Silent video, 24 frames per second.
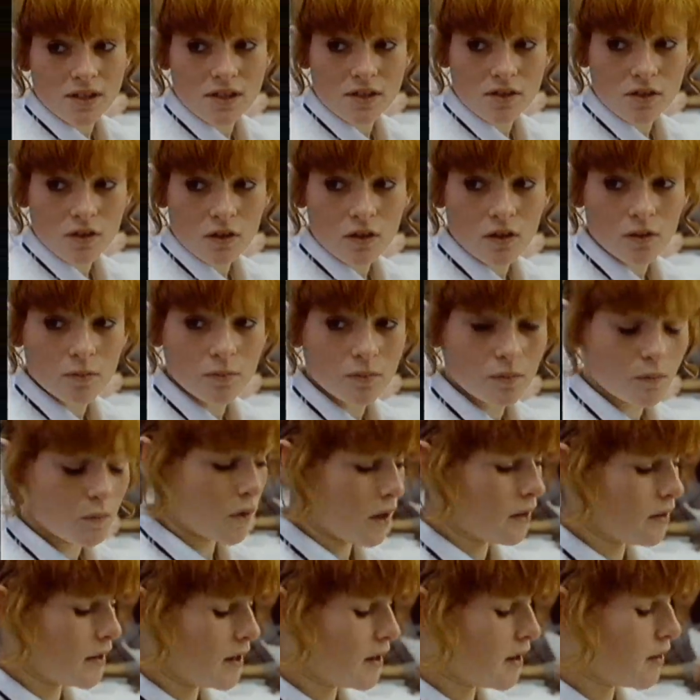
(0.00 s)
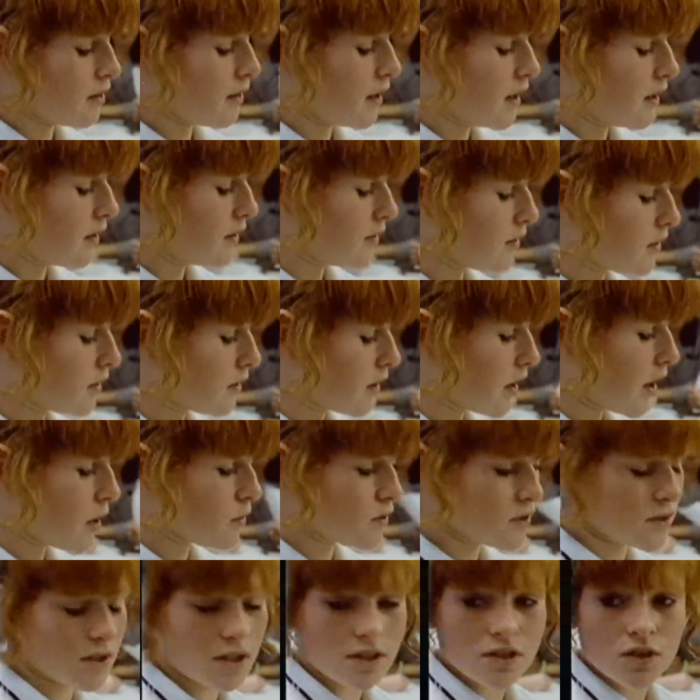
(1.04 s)
up, well then I think out
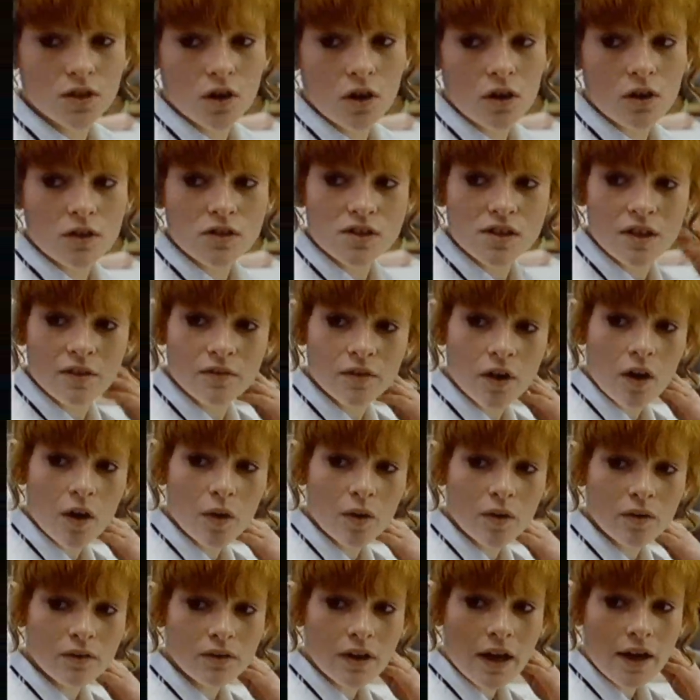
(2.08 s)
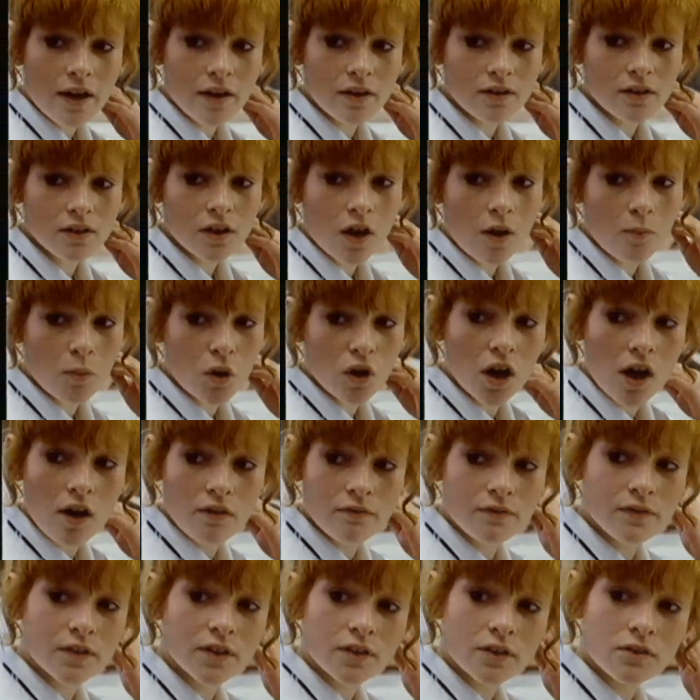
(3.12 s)
of this course I've got like a lot more
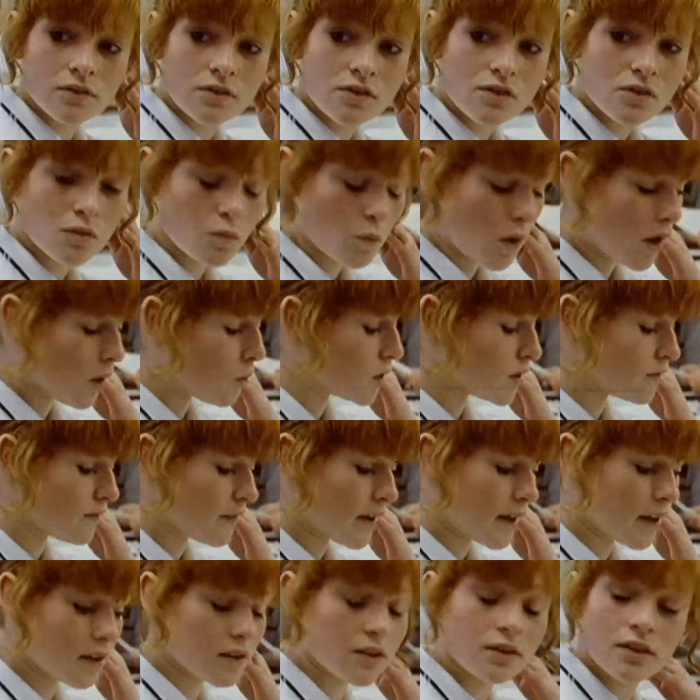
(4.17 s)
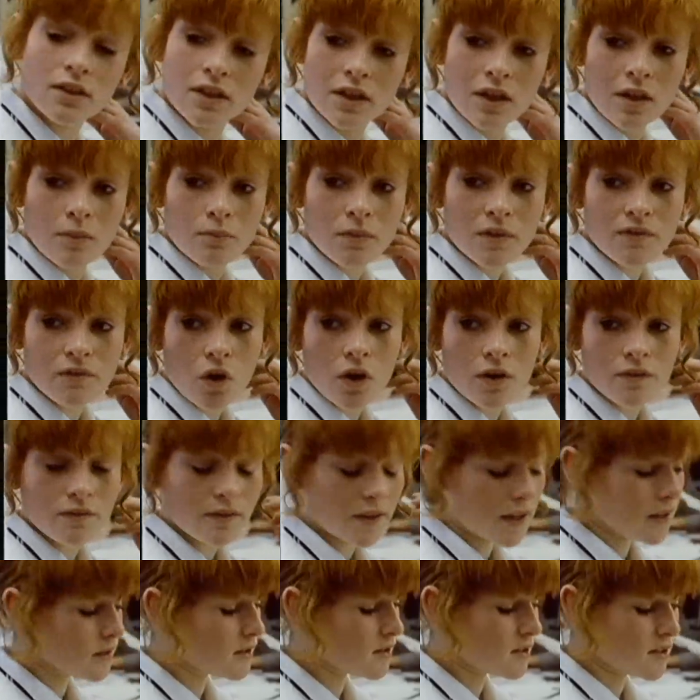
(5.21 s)
confidence than what I would have had before if I
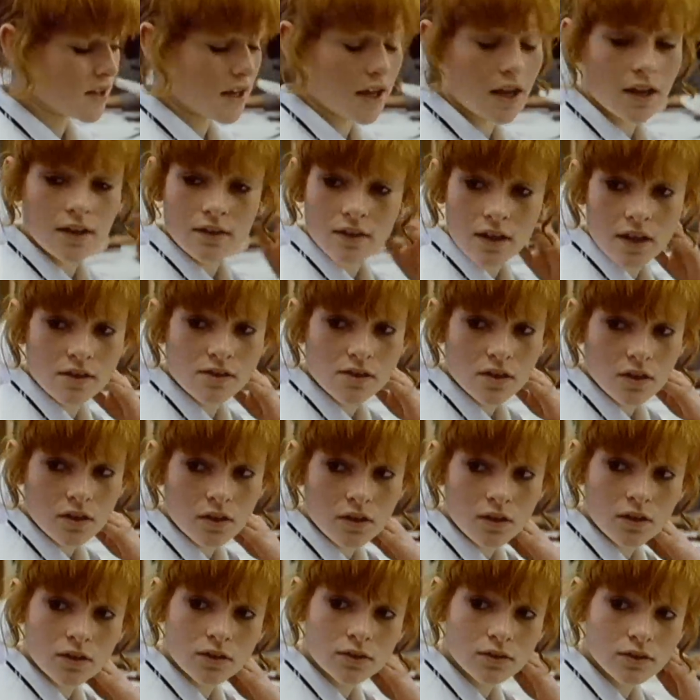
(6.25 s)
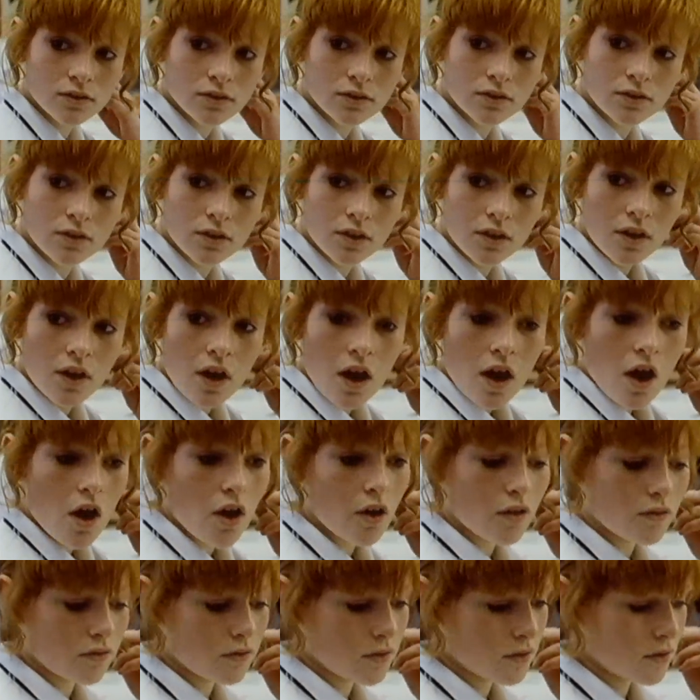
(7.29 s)
had taken this course.
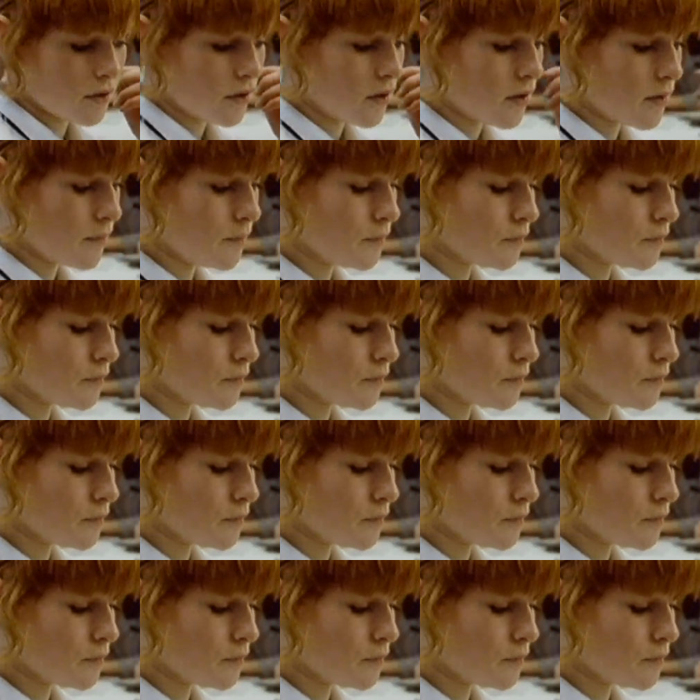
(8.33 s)
And um,